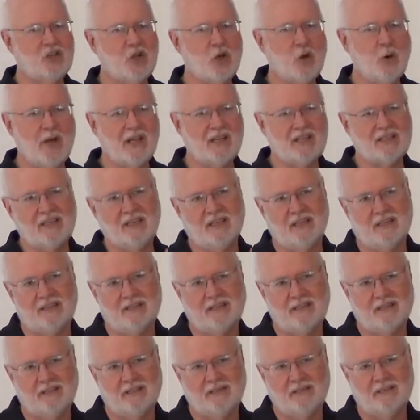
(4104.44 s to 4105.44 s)
Two
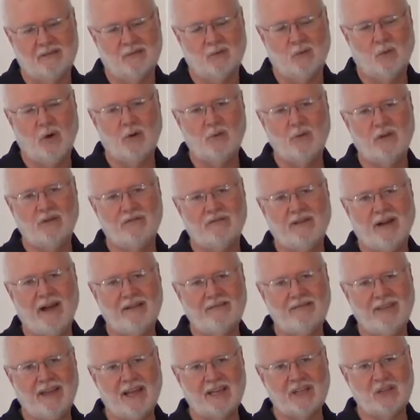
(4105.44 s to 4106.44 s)
instances one with
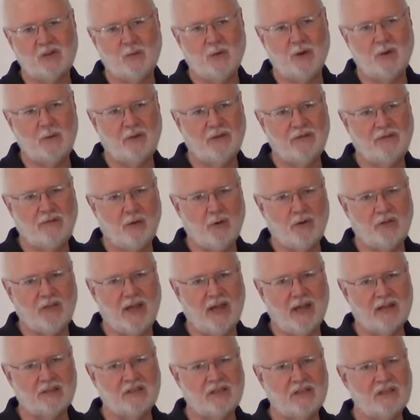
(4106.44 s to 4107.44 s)
5,000, one with
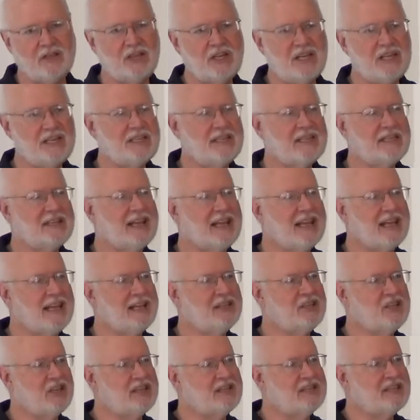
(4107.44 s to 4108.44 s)
4,000. Jesus,
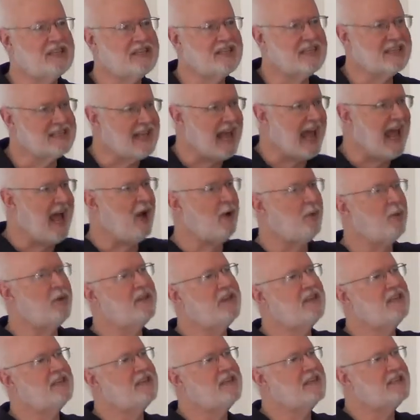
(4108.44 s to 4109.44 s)
Jesus is out
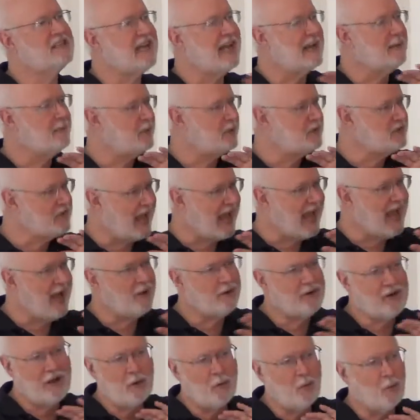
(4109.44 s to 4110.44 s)
with his disciples,
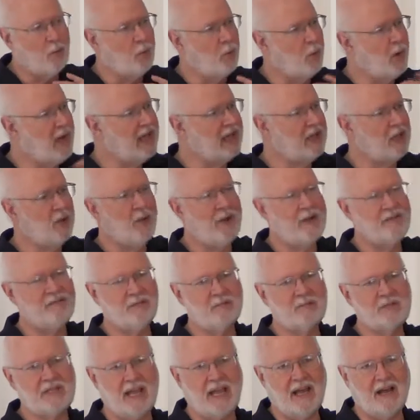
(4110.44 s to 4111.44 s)
out well away
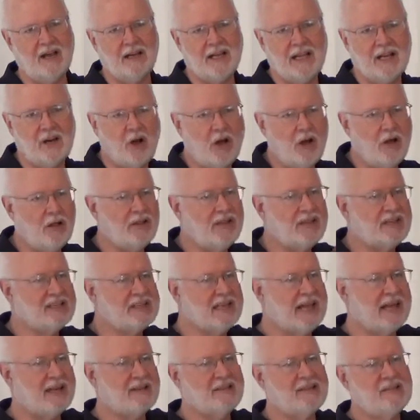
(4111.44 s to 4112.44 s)
from town, and all these
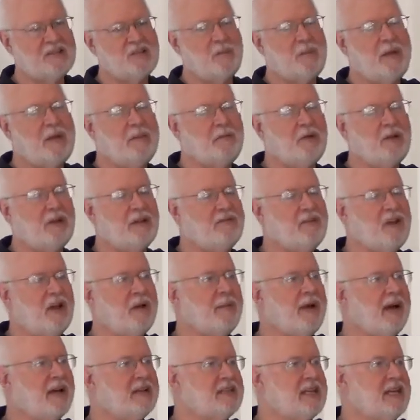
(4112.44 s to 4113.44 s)
thousands of people have
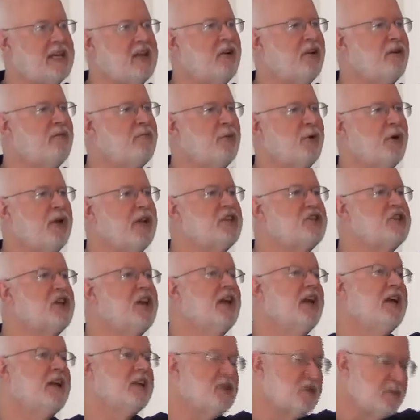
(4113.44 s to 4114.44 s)
come out to hear him preach,
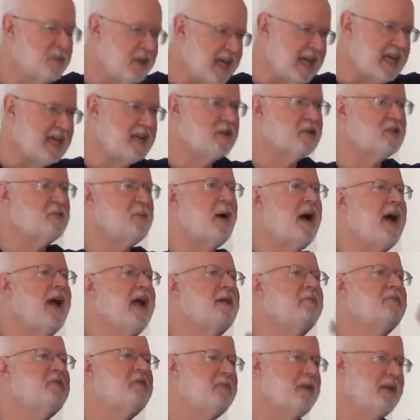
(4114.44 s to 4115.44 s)
to be healed by
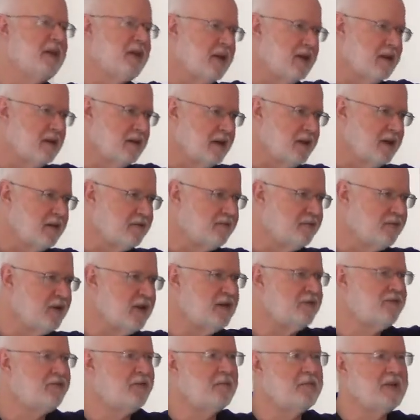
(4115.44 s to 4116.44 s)
him, to be uh,
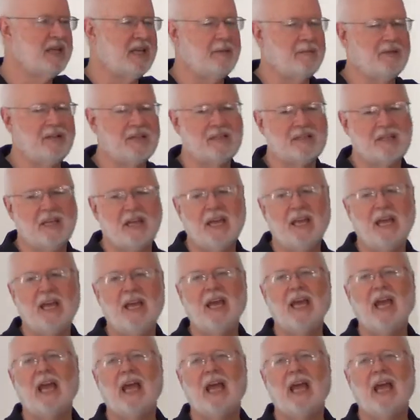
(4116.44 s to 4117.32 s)
freed from demons.